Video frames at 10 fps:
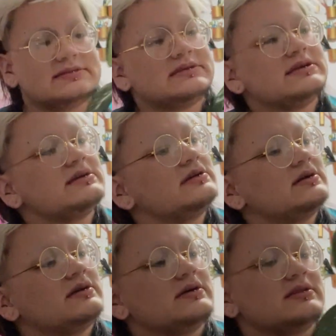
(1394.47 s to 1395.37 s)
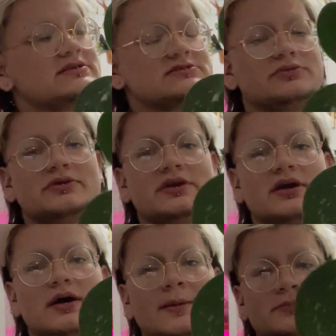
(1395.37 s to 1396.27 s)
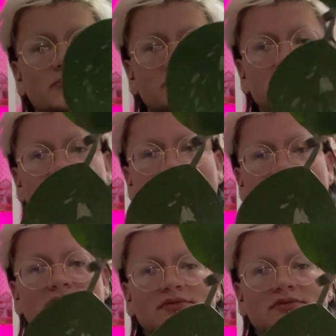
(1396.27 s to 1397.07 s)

this Hoya obtusa.